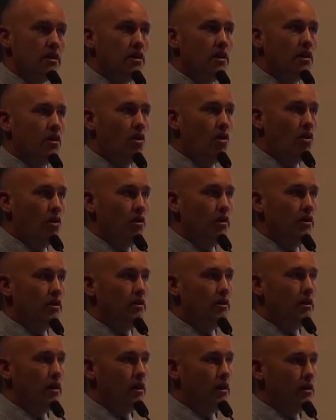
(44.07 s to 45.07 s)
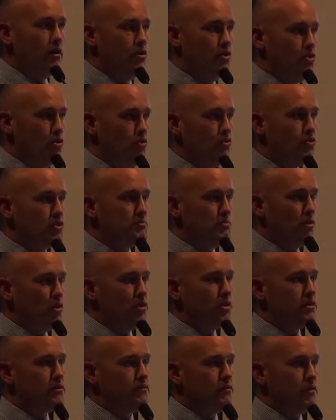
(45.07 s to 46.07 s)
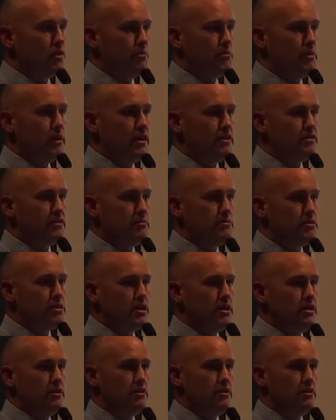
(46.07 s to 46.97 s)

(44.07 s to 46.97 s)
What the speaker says: on your response for the PSMT